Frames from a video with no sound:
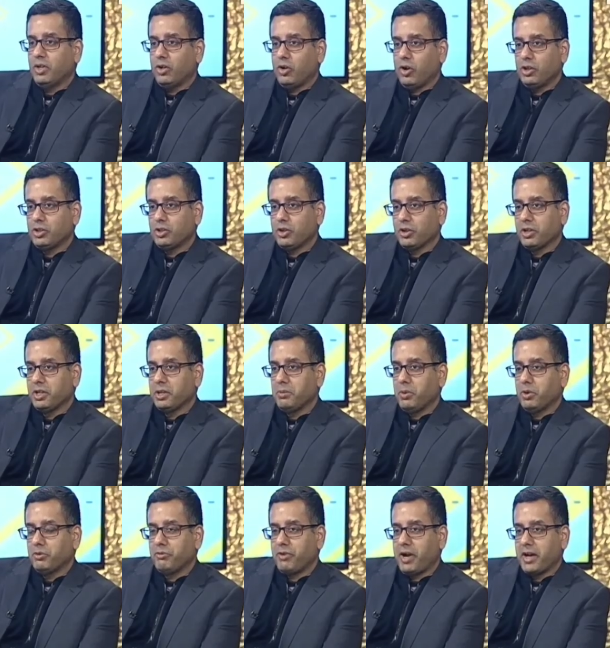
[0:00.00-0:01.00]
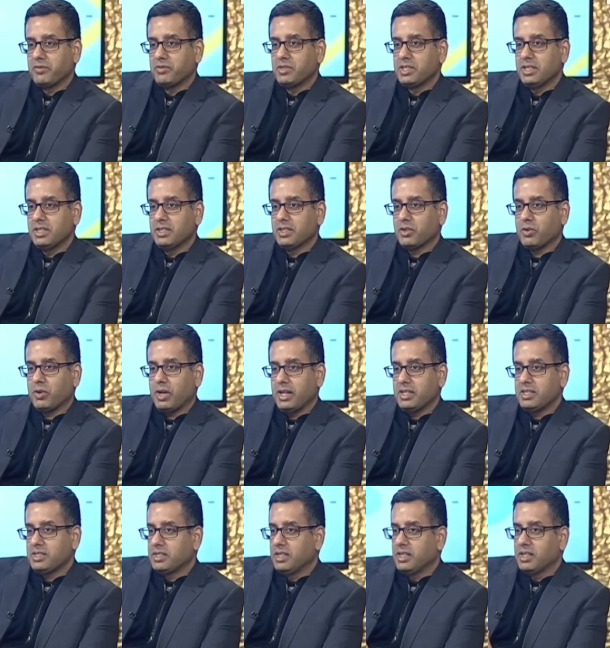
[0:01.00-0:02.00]
are all talking about five G, you know, I
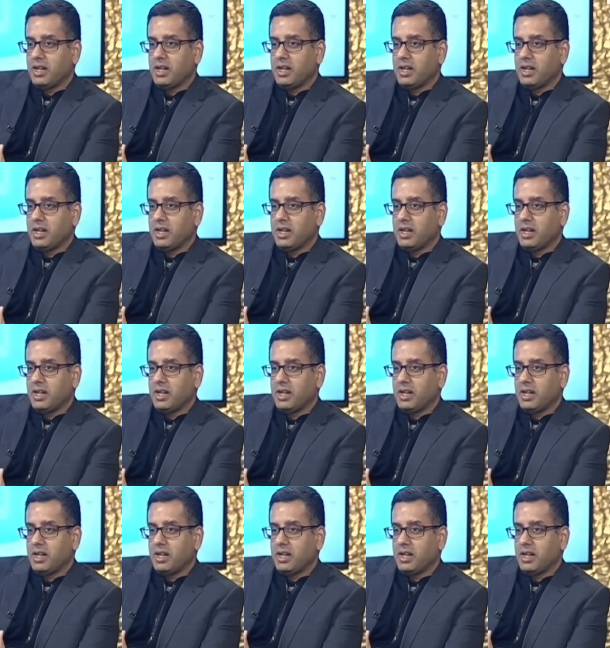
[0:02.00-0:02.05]
still